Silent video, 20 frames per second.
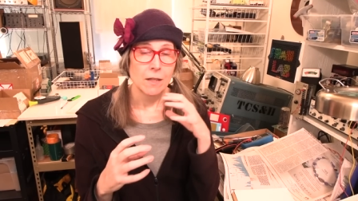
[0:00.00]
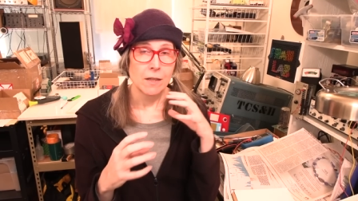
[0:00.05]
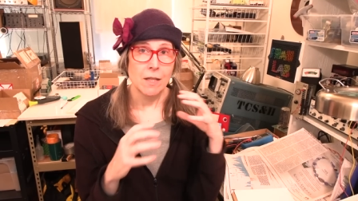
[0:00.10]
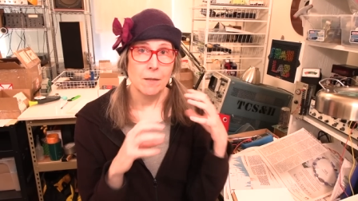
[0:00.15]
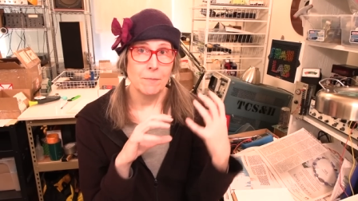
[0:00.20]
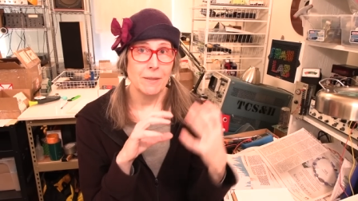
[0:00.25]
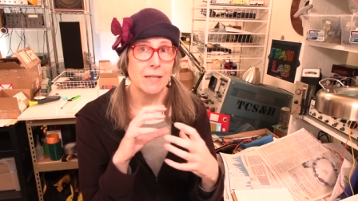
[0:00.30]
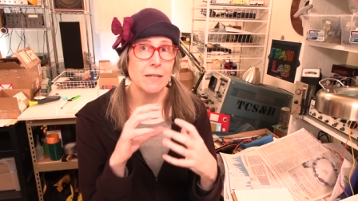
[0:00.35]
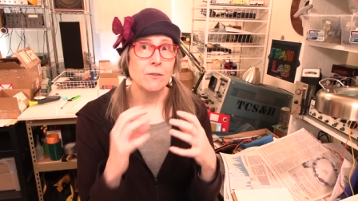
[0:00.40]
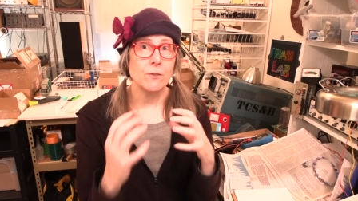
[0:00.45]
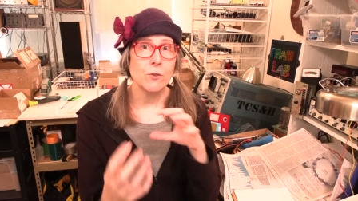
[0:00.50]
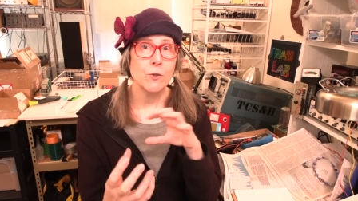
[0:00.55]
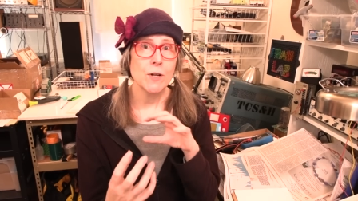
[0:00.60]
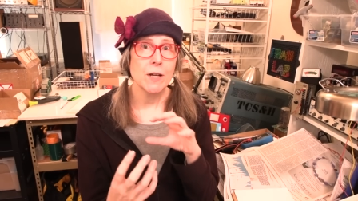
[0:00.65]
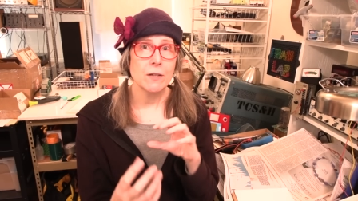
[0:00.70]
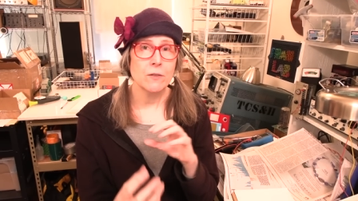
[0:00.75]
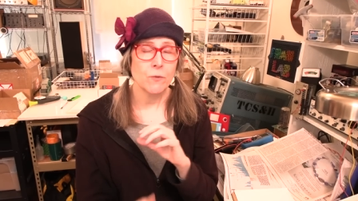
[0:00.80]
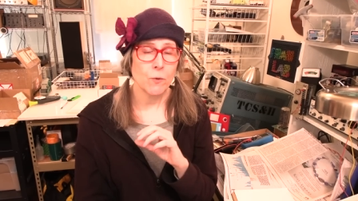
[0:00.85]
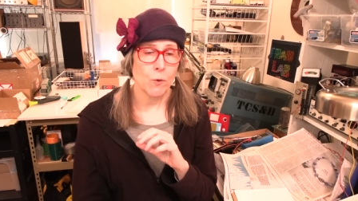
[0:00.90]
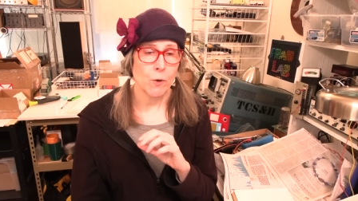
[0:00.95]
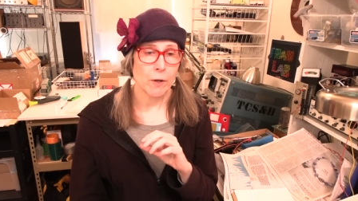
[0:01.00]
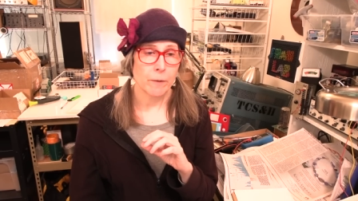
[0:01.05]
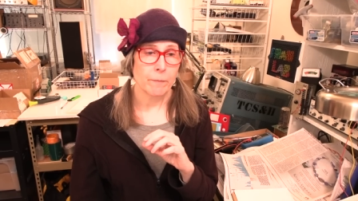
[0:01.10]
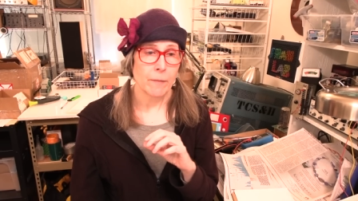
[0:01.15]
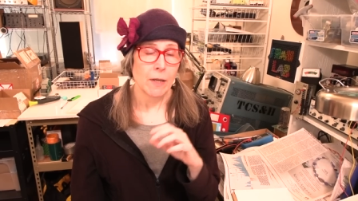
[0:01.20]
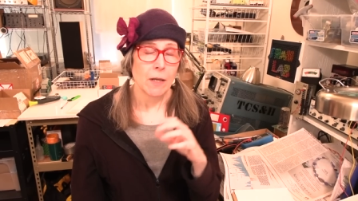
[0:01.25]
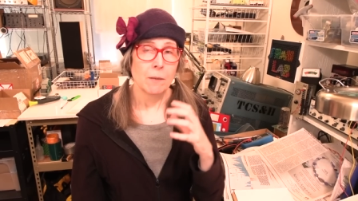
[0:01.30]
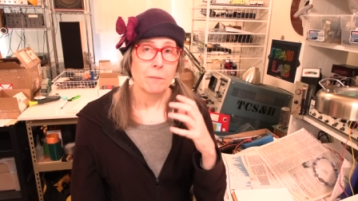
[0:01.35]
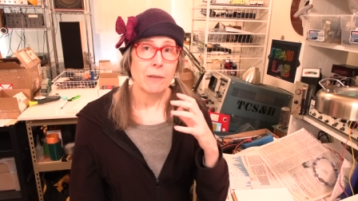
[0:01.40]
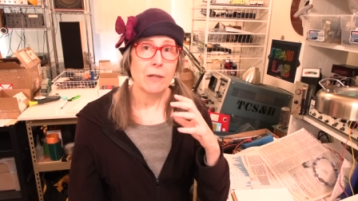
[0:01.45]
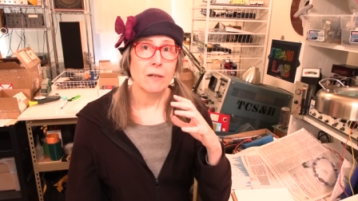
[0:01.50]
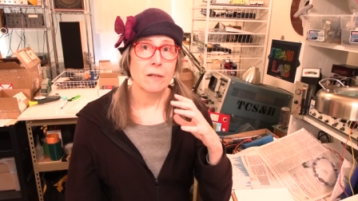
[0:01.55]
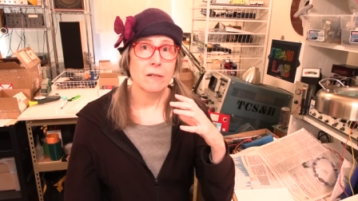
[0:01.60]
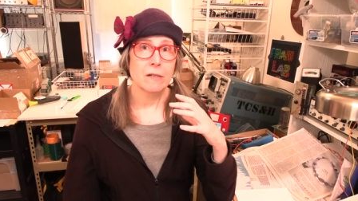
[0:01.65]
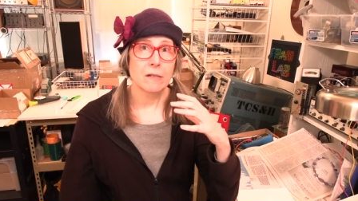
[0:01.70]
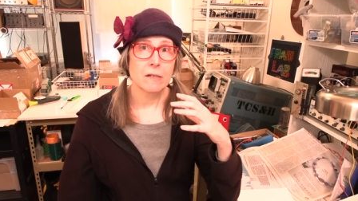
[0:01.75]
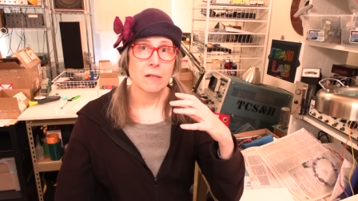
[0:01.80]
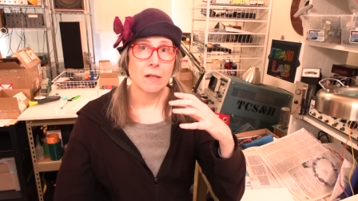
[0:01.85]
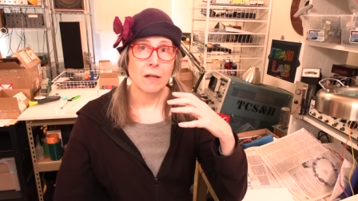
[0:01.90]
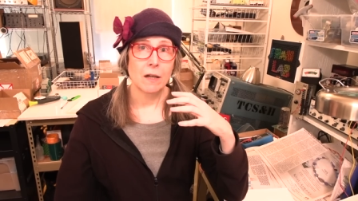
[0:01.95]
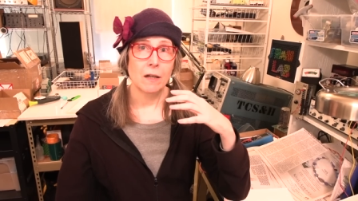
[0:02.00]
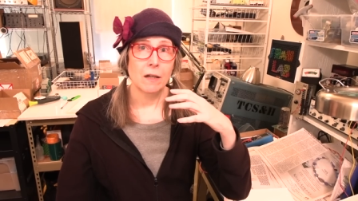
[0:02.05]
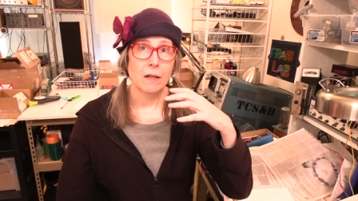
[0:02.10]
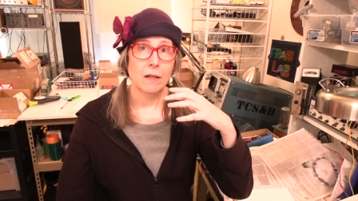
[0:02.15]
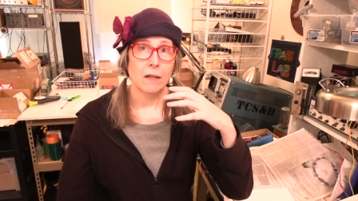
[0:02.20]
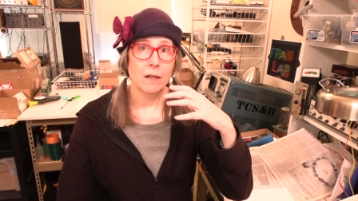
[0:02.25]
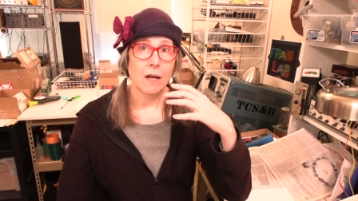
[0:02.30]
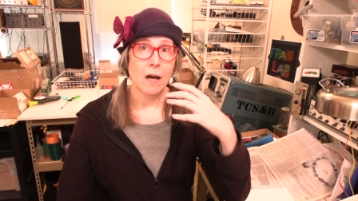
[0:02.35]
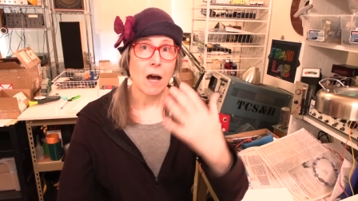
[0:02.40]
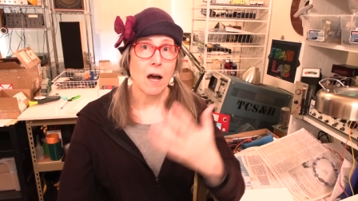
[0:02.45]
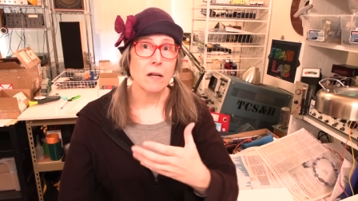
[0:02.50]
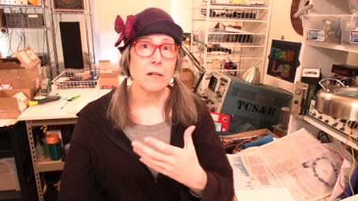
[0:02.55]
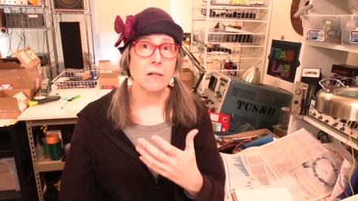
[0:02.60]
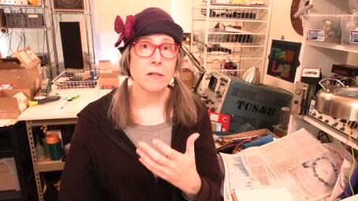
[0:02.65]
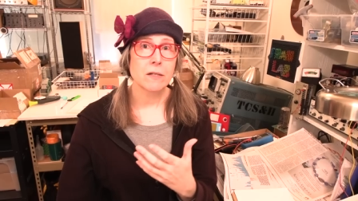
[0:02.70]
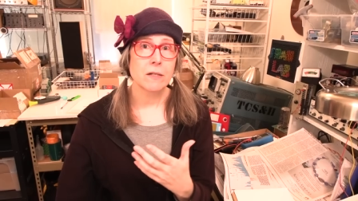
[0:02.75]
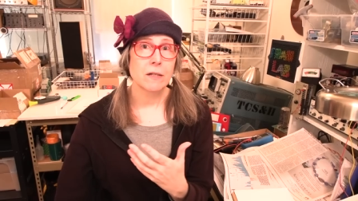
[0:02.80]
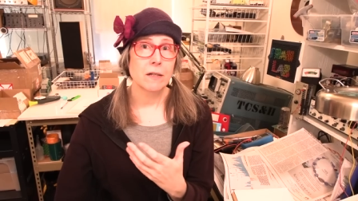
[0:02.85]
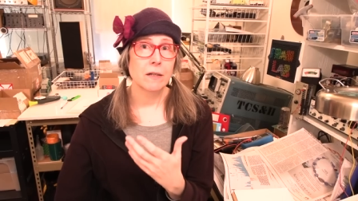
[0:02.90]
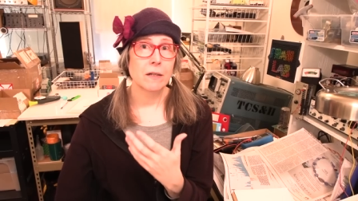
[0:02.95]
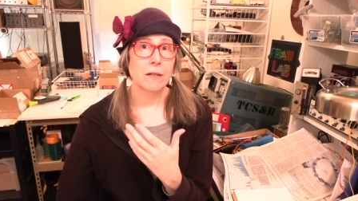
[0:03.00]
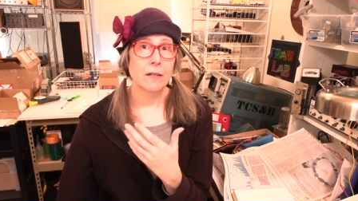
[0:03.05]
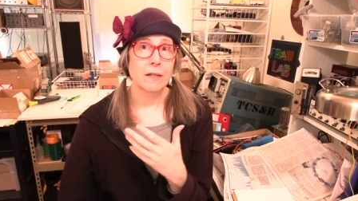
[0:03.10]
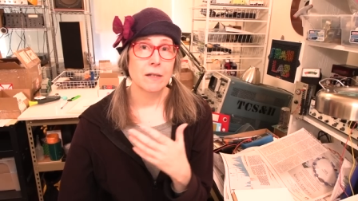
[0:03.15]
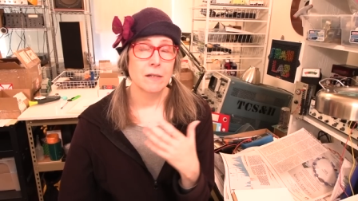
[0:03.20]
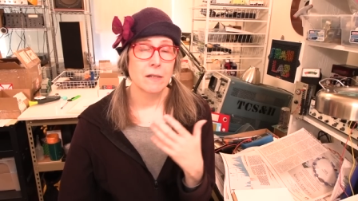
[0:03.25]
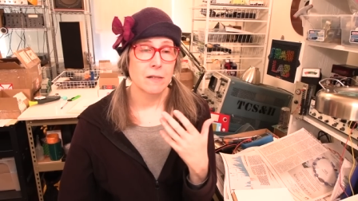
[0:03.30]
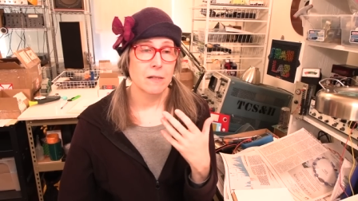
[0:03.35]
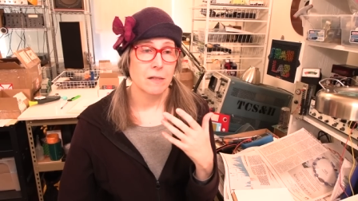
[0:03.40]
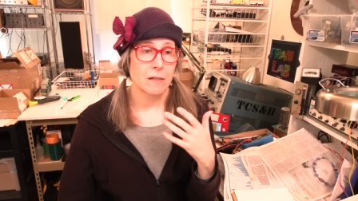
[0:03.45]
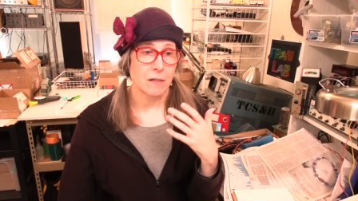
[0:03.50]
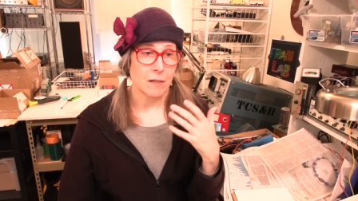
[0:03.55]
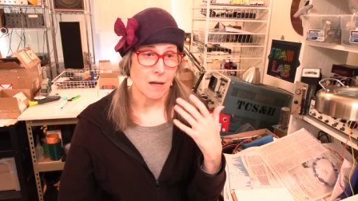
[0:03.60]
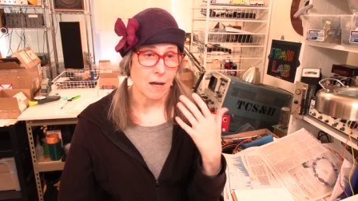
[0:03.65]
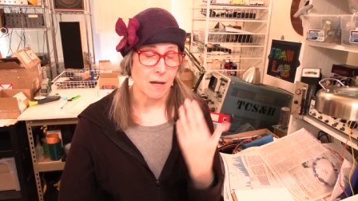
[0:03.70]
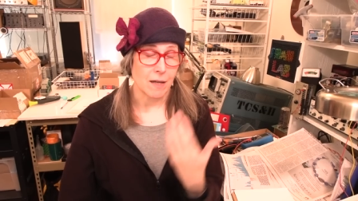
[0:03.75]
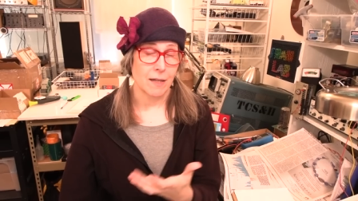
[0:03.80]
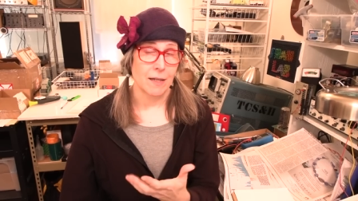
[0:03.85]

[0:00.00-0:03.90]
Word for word: they begin to transform, because oxygen is